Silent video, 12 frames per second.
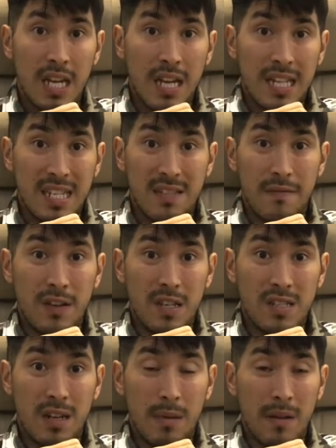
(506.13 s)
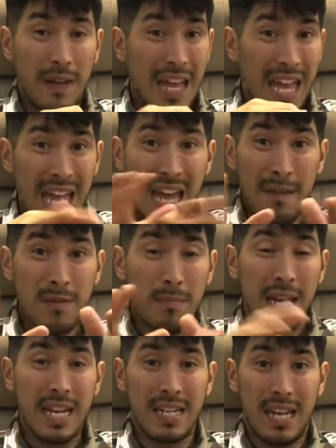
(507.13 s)
That's the first time I've ever
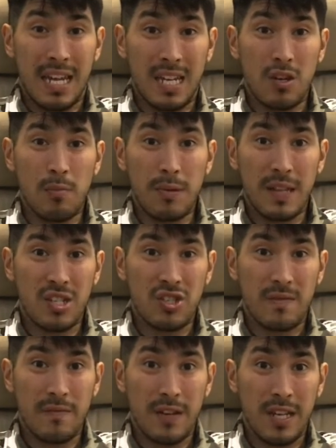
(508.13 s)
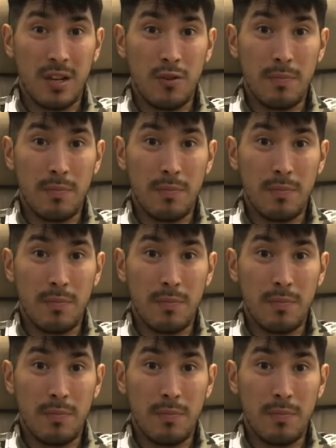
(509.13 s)
made a compilation video,